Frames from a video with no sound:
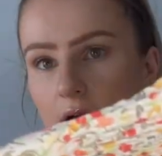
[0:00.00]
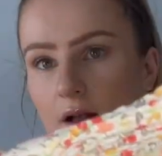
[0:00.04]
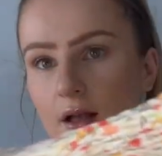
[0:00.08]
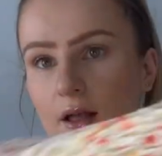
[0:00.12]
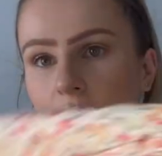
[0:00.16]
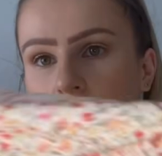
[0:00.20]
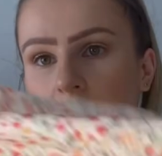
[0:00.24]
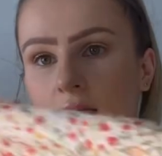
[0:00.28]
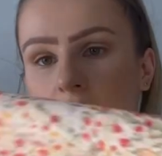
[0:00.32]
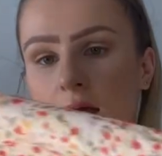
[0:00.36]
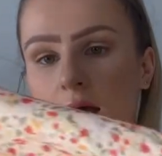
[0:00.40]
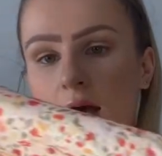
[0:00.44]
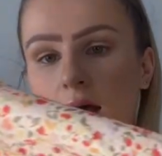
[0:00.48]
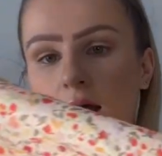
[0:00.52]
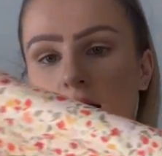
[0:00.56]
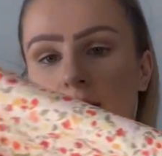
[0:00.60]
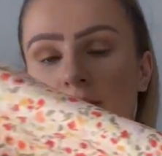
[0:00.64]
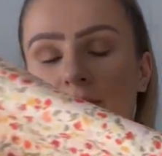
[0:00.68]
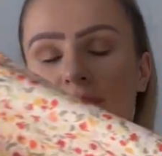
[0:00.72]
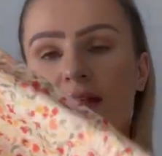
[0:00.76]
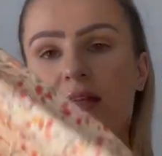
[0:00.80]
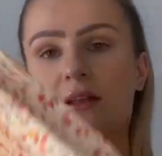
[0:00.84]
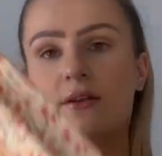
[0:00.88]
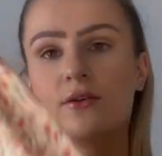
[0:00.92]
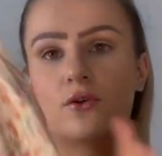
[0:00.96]
um, but
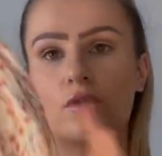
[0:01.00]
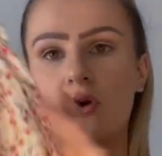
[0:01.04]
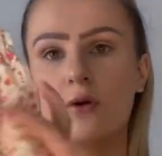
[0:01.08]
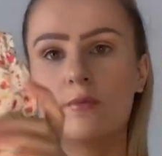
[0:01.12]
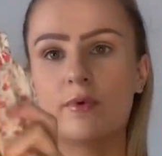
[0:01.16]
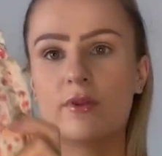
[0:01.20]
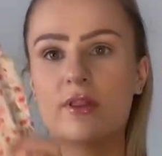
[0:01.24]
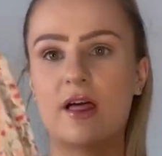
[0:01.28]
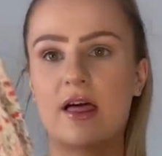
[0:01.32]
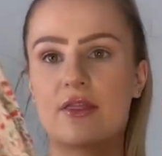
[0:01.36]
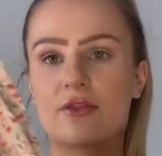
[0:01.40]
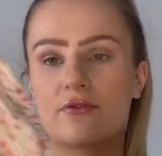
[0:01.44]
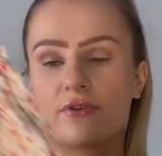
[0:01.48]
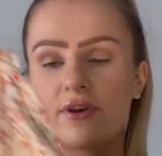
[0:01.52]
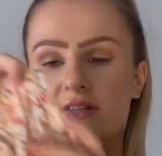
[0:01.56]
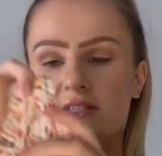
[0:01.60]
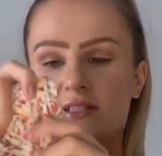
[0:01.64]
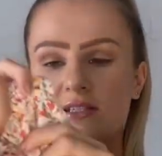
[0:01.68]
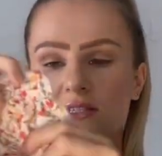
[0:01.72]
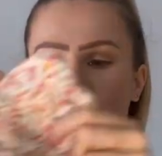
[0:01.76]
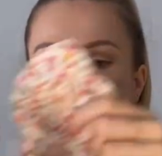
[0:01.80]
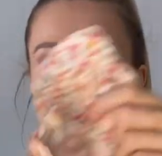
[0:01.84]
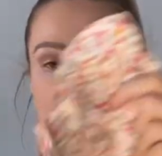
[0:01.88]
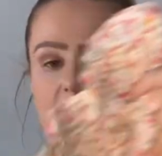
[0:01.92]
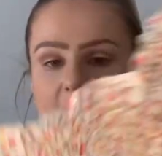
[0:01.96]
then normal like the rest of
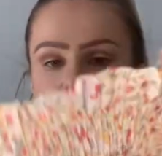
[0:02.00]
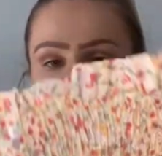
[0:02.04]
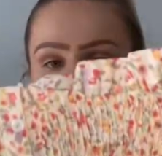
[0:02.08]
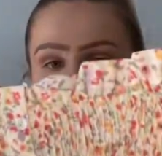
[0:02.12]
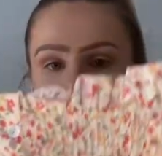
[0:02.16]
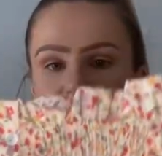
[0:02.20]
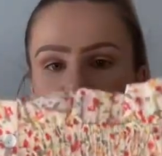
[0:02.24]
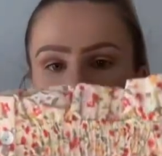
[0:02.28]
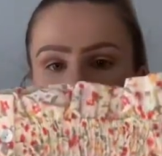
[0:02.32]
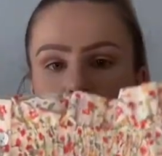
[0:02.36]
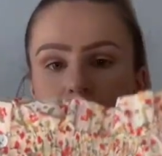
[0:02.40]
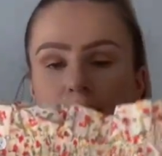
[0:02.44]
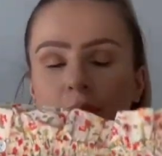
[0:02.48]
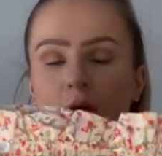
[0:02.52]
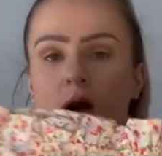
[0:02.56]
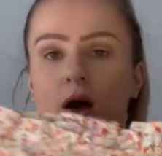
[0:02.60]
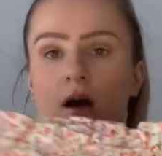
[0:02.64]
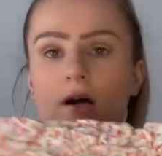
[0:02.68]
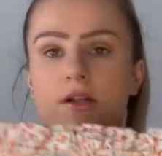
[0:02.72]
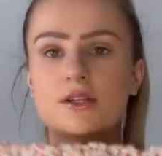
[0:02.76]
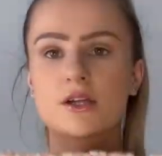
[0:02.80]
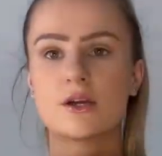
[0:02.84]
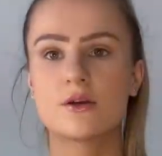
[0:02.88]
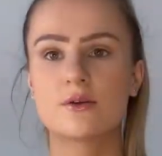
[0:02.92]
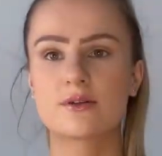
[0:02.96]
the way and it's like a
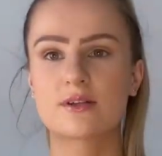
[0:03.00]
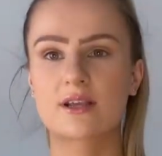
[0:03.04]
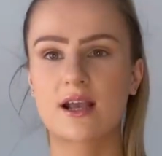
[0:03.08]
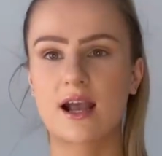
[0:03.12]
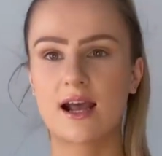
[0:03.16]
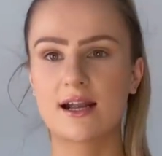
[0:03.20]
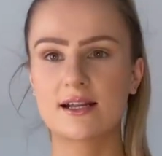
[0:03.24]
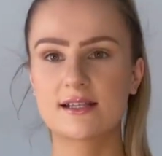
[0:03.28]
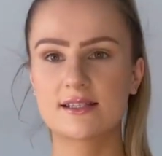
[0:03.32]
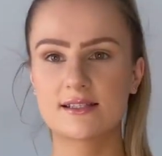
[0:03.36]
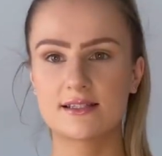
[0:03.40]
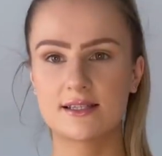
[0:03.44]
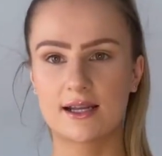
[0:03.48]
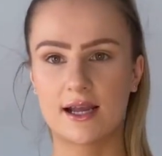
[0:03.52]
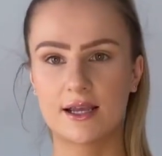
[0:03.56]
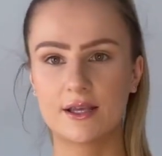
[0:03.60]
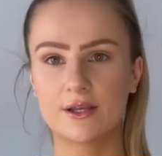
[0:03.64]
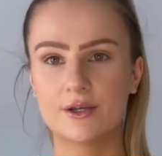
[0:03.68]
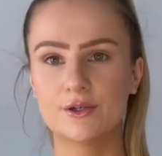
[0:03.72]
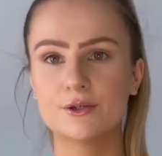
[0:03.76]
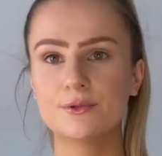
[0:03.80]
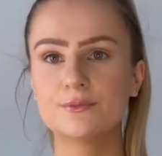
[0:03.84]
Bardot kind of style.